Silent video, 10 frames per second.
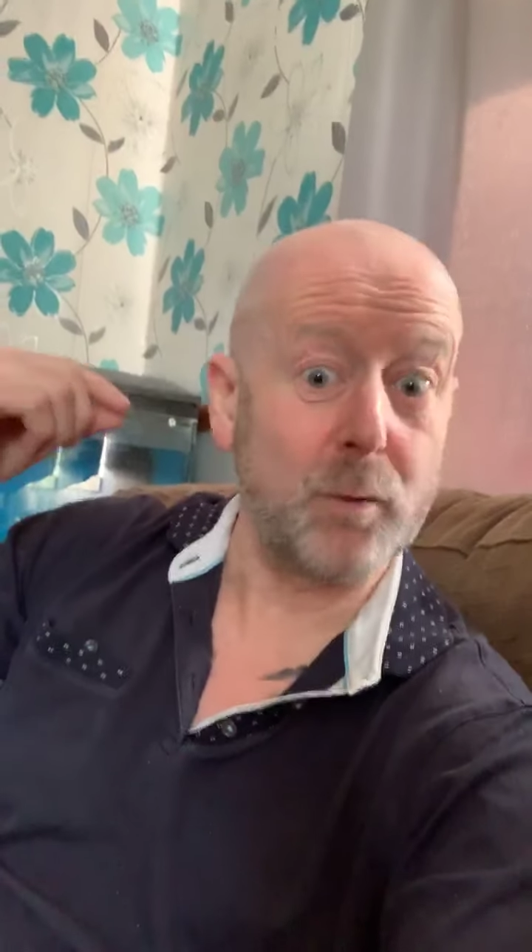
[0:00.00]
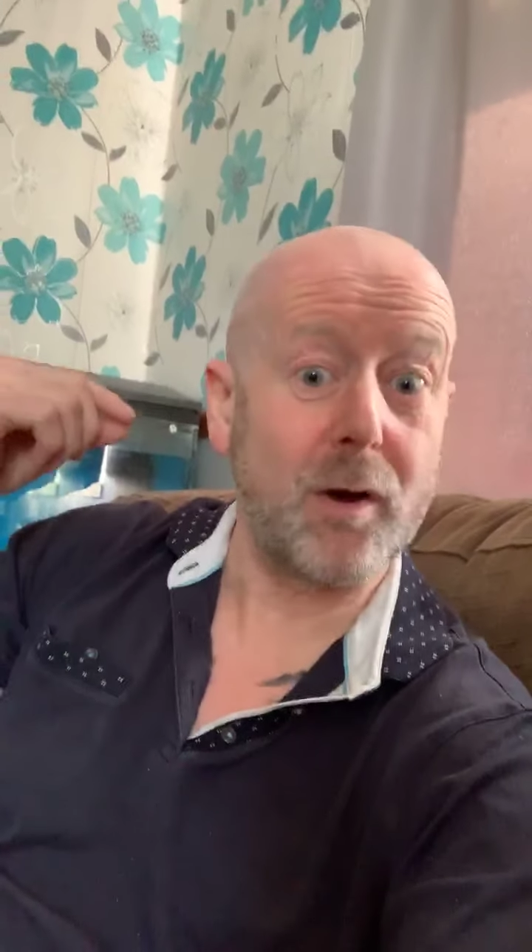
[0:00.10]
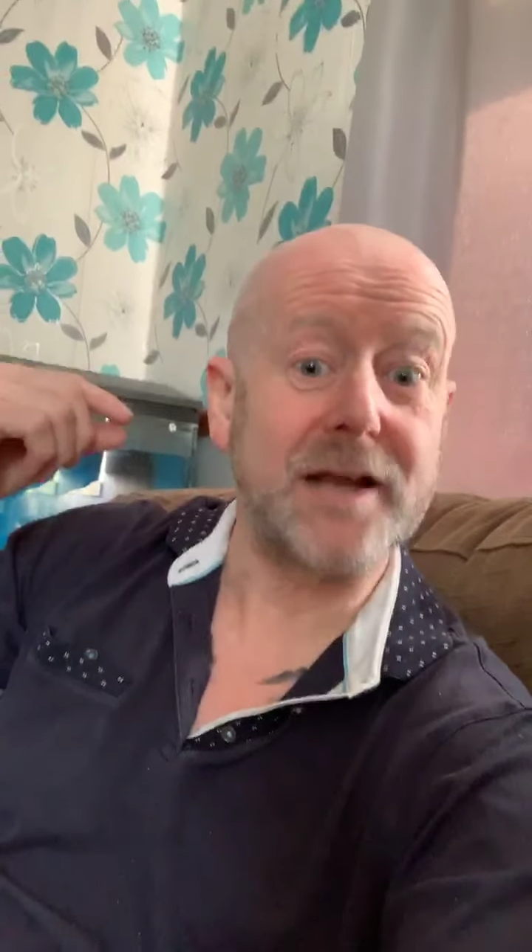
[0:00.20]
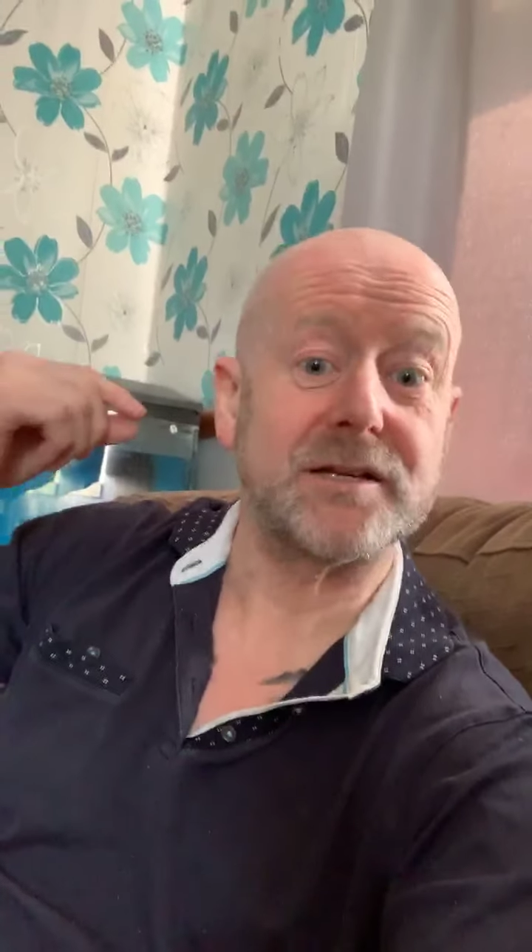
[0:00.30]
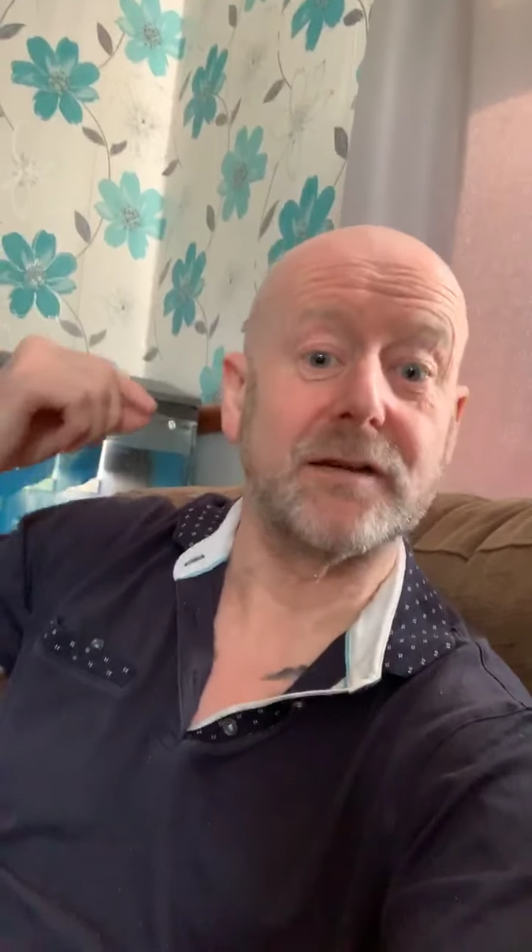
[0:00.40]

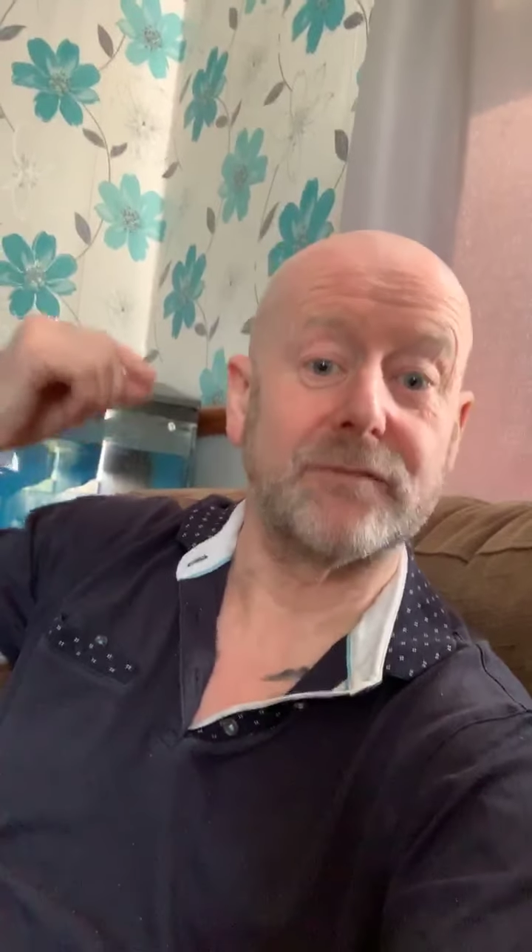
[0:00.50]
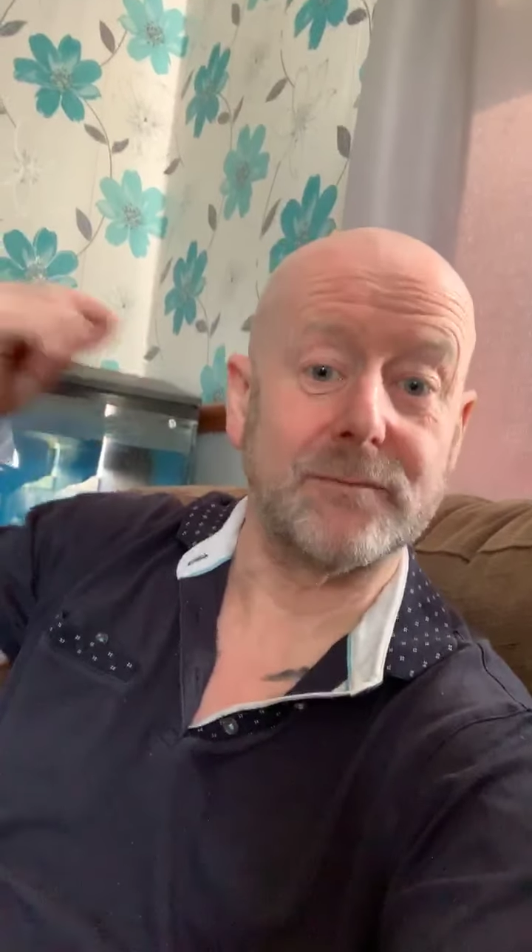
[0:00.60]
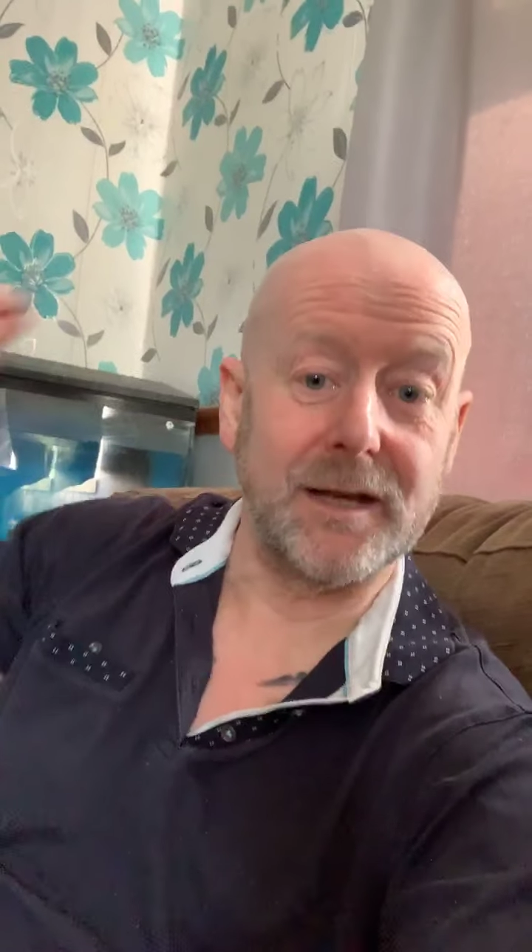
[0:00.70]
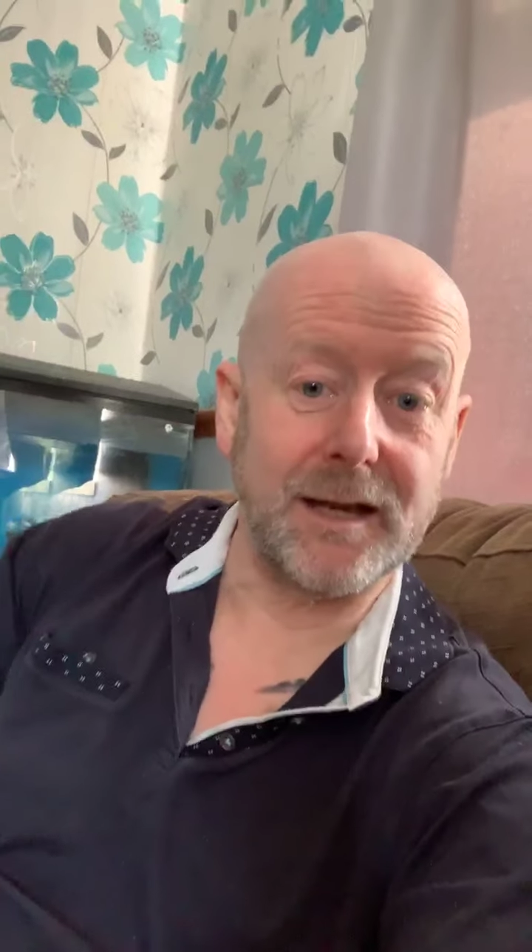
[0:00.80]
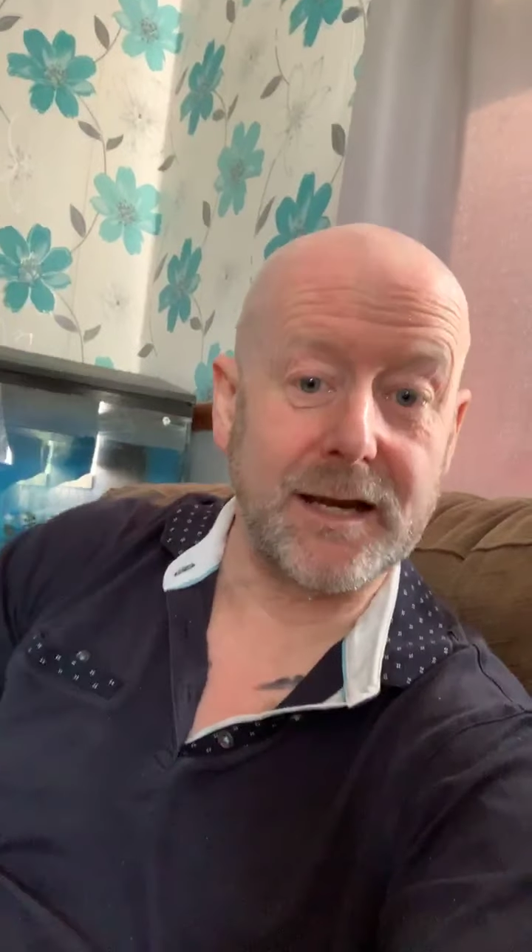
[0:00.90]

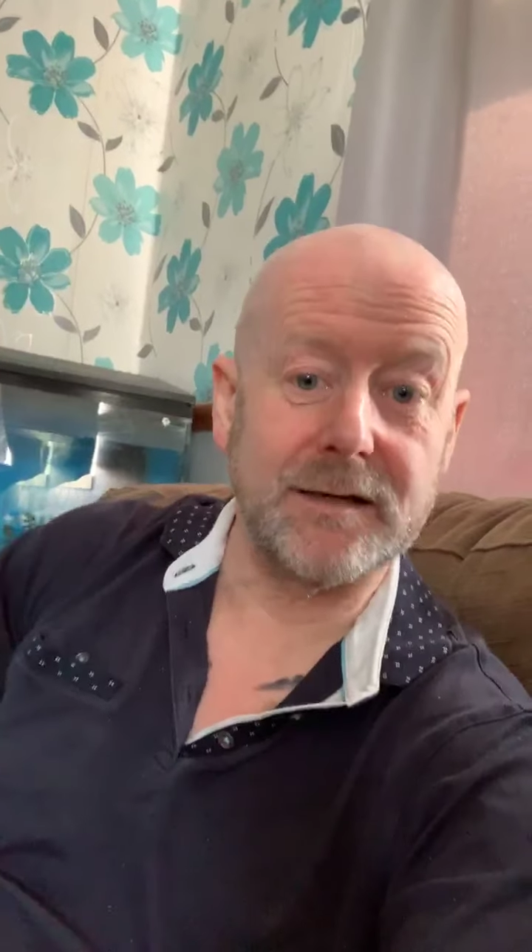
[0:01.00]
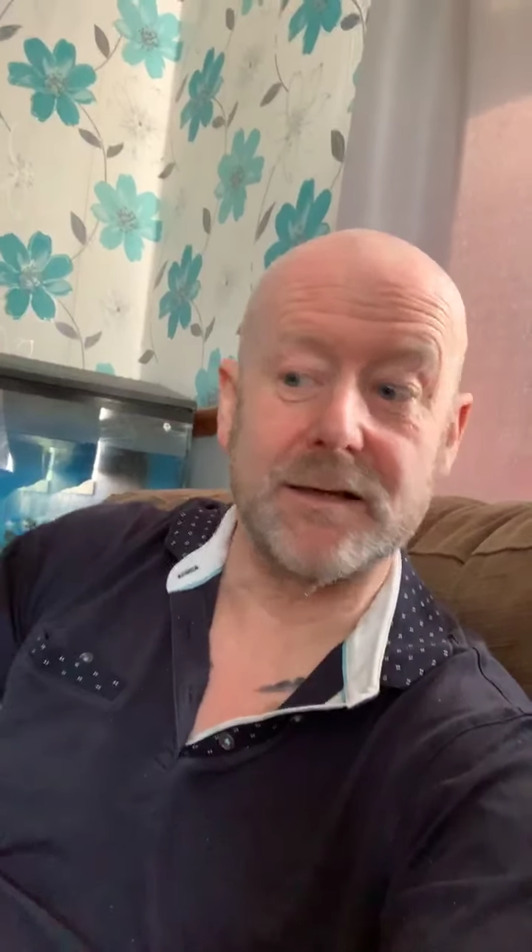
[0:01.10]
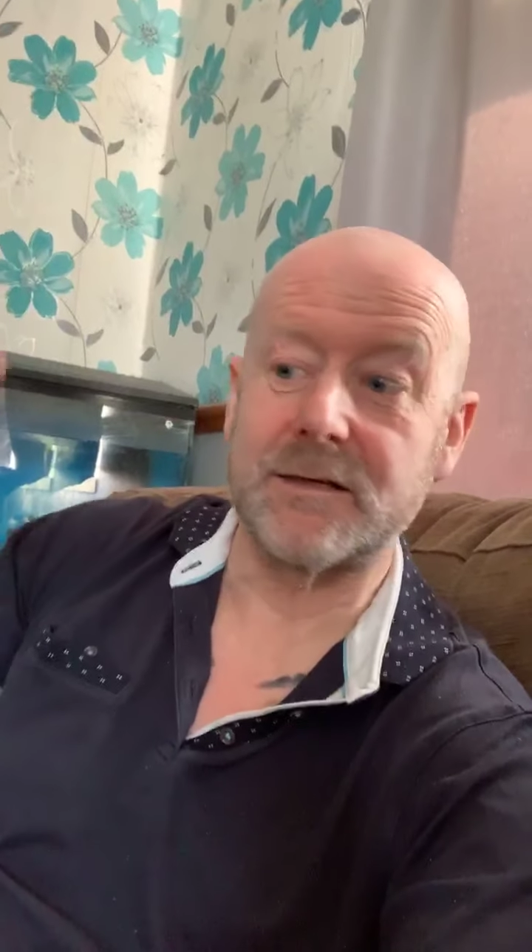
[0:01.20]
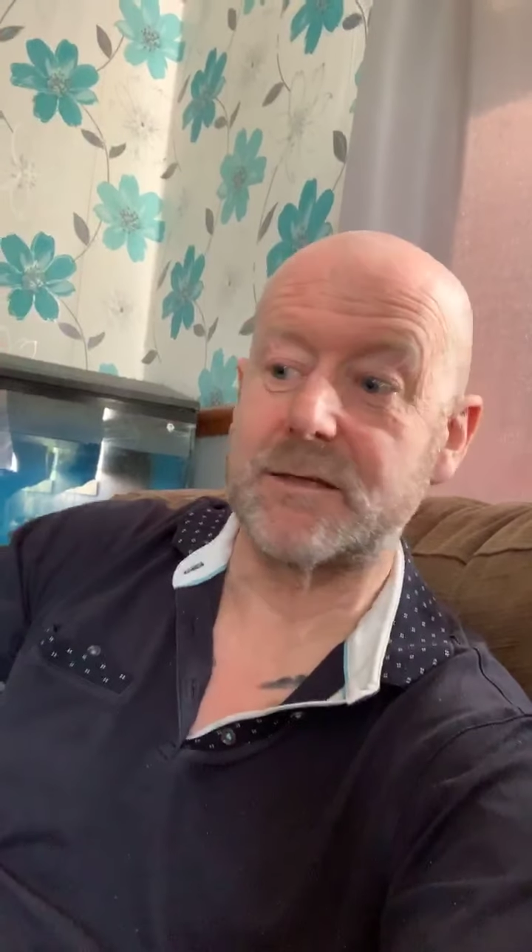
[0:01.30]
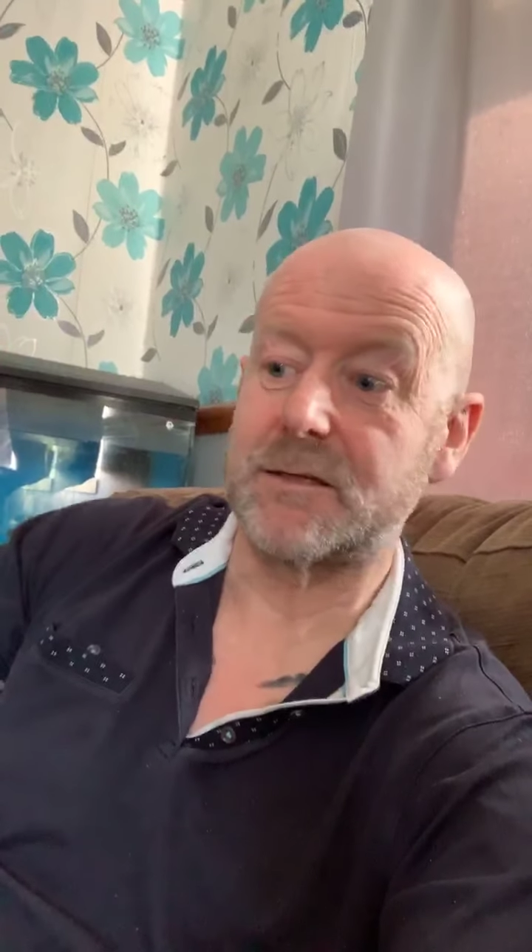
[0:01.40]
the
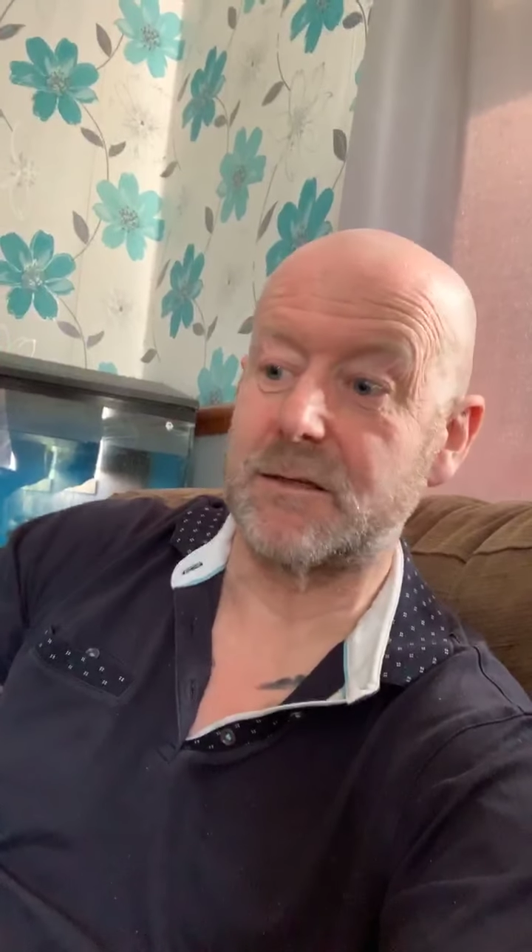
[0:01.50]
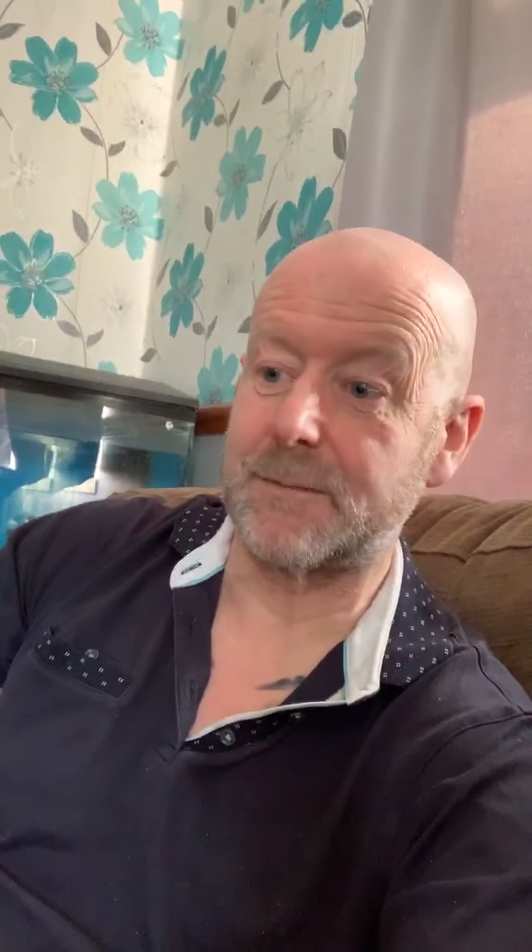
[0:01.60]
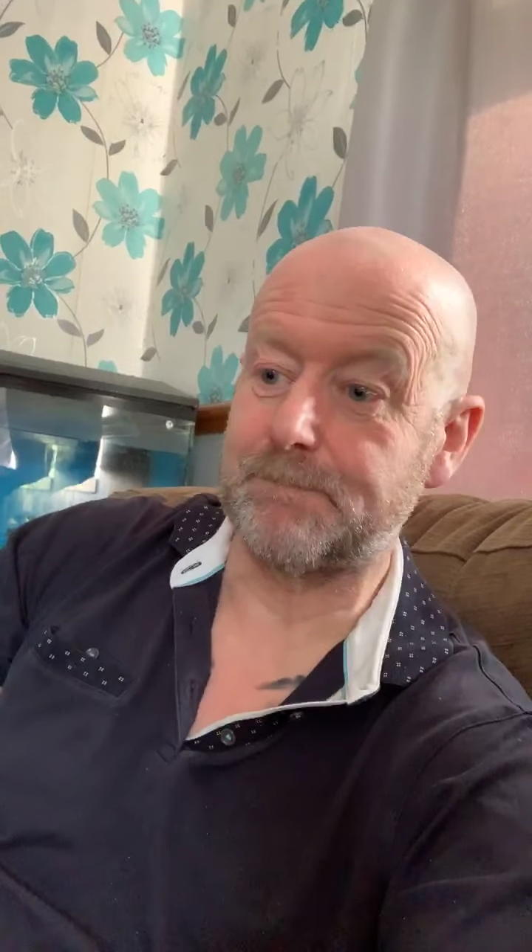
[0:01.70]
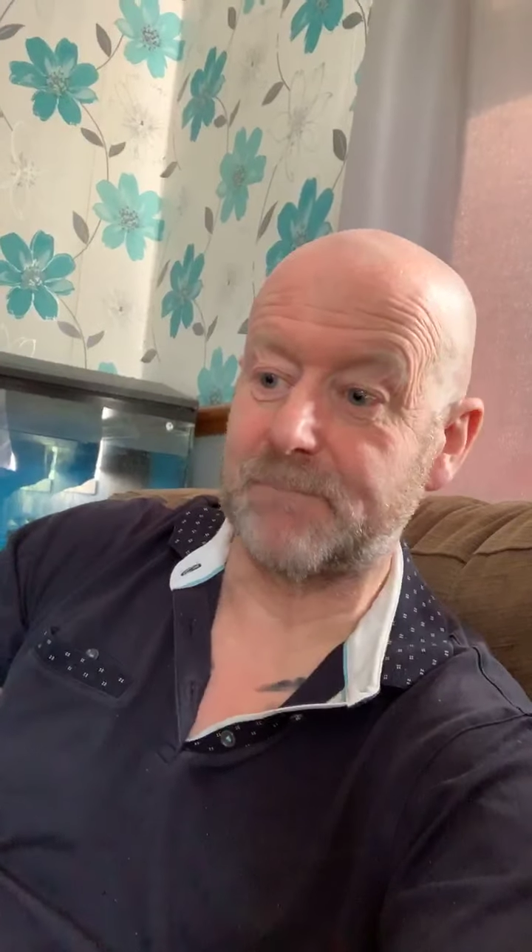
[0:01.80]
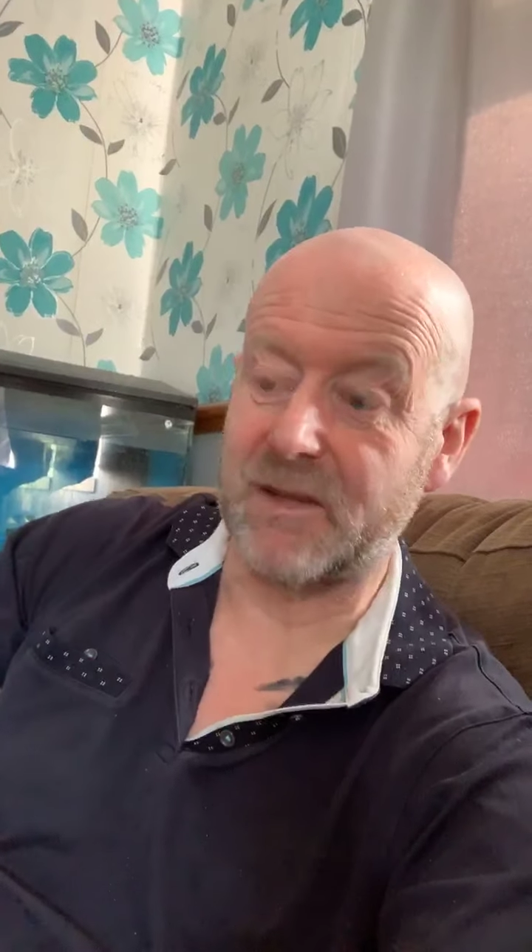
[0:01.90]
lender to the